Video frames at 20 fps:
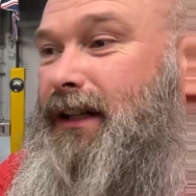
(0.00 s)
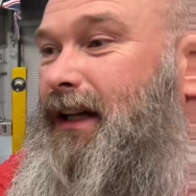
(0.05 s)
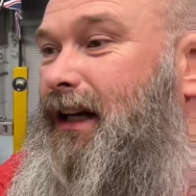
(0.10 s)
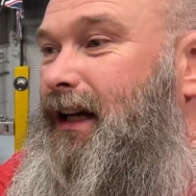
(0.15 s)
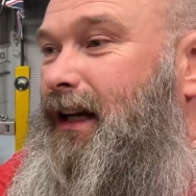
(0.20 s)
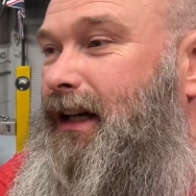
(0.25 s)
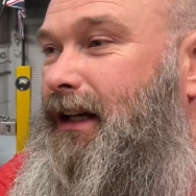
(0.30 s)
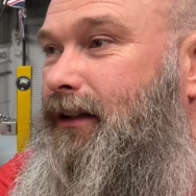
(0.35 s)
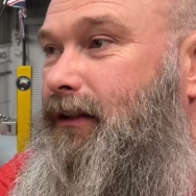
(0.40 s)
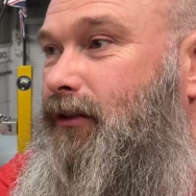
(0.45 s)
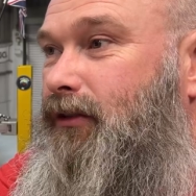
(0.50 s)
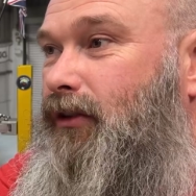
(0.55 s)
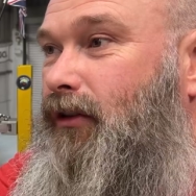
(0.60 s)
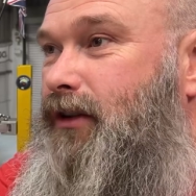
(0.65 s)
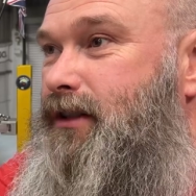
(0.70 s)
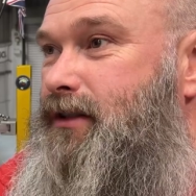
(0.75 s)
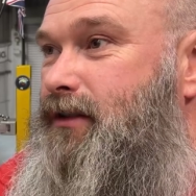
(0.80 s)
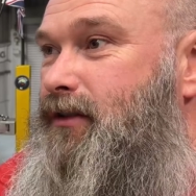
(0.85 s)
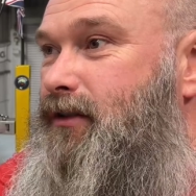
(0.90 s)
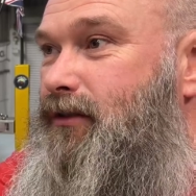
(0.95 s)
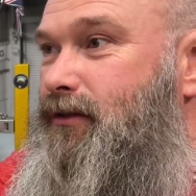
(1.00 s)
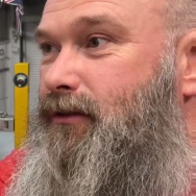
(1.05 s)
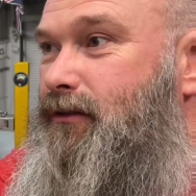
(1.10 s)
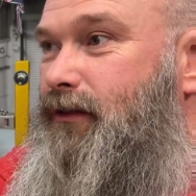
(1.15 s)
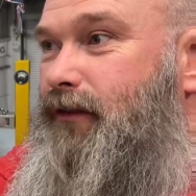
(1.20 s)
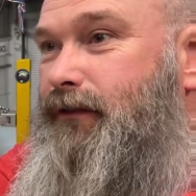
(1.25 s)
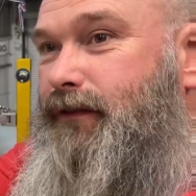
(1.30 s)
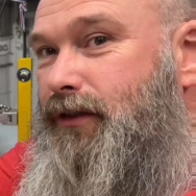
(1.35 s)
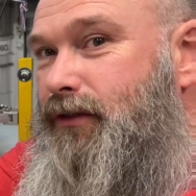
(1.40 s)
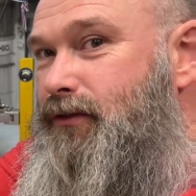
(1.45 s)
and I'd like to do
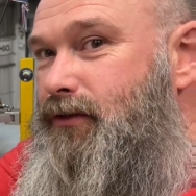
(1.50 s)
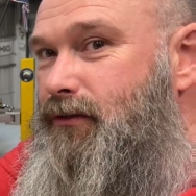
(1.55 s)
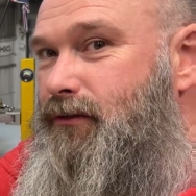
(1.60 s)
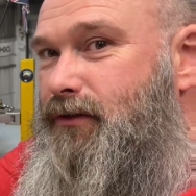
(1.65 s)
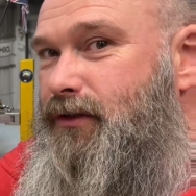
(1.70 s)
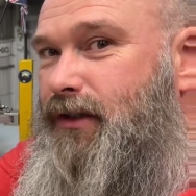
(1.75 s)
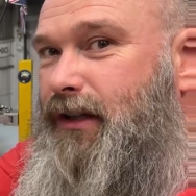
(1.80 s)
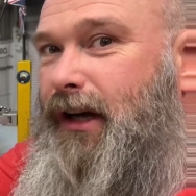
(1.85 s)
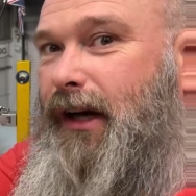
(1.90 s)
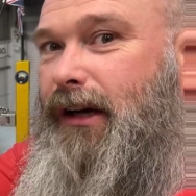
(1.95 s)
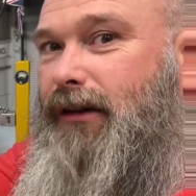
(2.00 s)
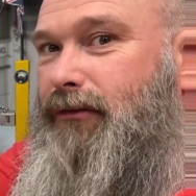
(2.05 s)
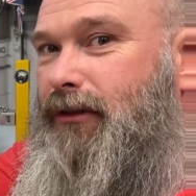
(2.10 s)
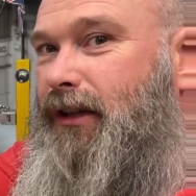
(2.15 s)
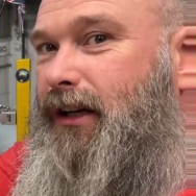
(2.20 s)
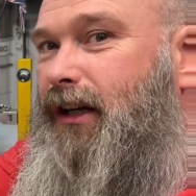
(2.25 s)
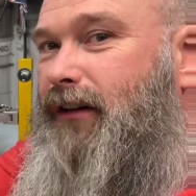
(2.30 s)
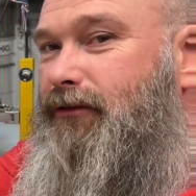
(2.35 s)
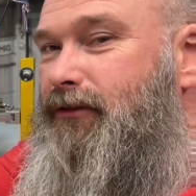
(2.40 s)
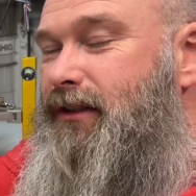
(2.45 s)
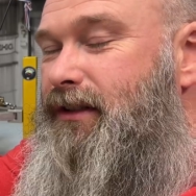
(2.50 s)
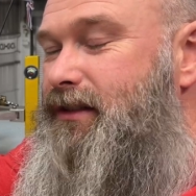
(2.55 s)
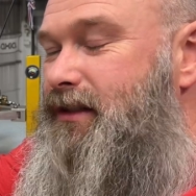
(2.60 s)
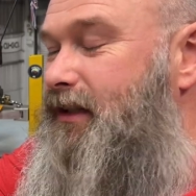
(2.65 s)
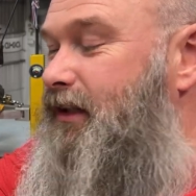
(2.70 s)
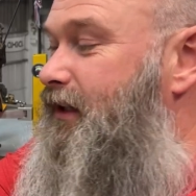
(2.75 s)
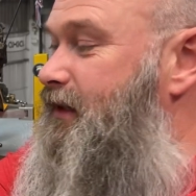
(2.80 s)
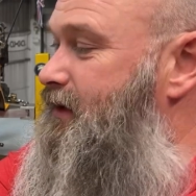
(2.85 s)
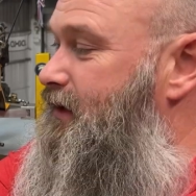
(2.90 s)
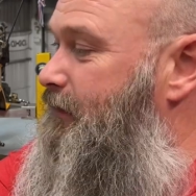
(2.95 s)
a few sort of scale recoveries
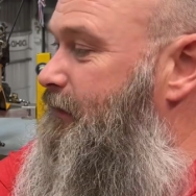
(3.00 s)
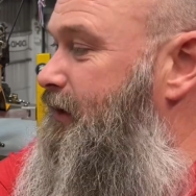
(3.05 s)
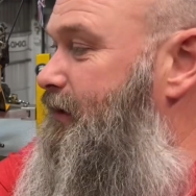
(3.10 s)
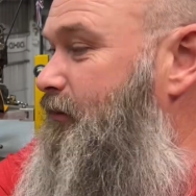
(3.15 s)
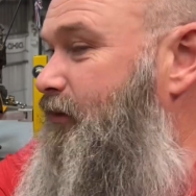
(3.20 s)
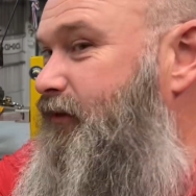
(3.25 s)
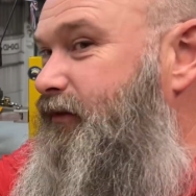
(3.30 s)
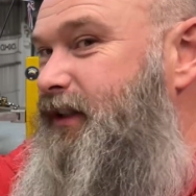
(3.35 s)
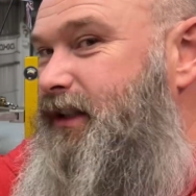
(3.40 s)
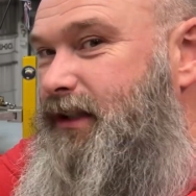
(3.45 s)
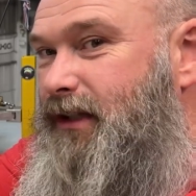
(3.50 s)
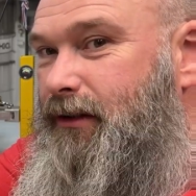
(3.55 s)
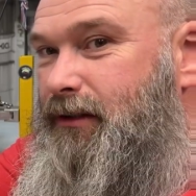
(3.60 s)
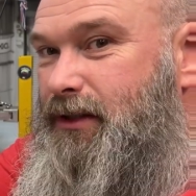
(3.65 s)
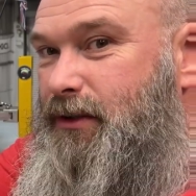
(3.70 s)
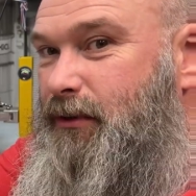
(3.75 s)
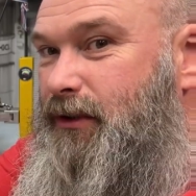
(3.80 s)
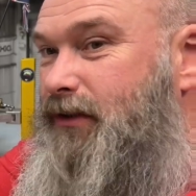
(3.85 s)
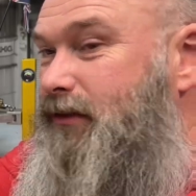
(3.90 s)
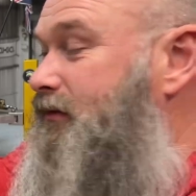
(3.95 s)
and get some of them on video as well.